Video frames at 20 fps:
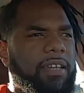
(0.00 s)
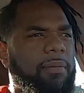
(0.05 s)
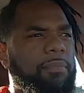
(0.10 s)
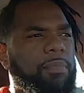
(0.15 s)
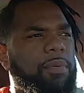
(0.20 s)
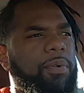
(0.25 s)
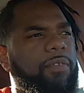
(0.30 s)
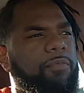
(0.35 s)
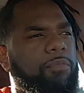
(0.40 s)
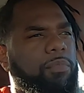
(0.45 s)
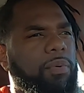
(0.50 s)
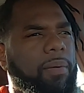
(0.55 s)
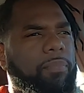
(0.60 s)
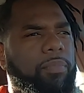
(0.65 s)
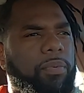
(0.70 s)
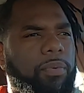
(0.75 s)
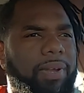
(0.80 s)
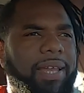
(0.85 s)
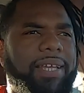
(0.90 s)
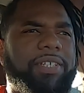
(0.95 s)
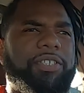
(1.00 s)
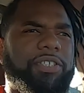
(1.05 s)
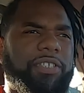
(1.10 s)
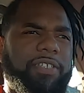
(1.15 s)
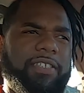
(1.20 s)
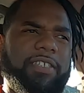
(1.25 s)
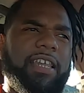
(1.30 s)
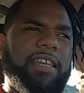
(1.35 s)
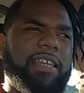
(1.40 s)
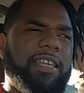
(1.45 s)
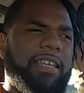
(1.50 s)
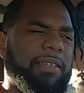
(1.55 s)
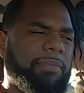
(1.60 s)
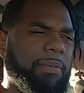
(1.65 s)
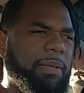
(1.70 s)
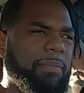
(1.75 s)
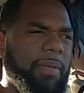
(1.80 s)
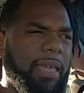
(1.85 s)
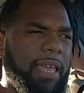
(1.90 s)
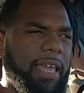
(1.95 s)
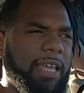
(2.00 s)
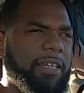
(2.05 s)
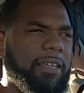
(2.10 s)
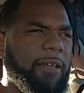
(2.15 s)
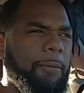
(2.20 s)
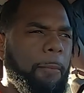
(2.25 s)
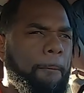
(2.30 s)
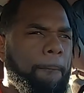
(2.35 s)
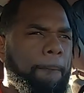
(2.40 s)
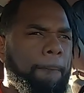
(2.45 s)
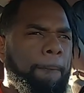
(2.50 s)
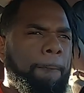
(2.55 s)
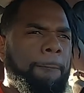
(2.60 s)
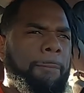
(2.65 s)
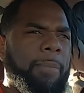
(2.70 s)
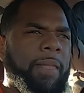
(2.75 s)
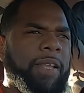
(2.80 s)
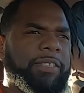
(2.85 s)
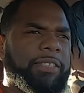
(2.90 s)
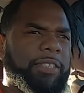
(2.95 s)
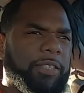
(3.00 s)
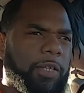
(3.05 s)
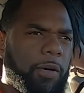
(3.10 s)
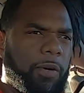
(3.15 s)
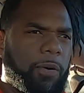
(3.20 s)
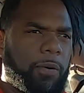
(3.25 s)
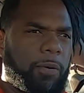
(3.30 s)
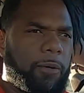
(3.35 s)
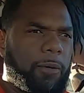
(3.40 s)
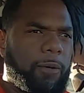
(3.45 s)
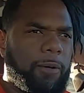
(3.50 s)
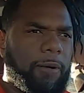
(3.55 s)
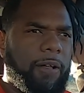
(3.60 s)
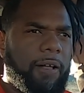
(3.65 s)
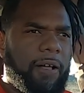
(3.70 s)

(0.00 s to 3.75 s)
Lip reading: a number of preparations that need to be made. So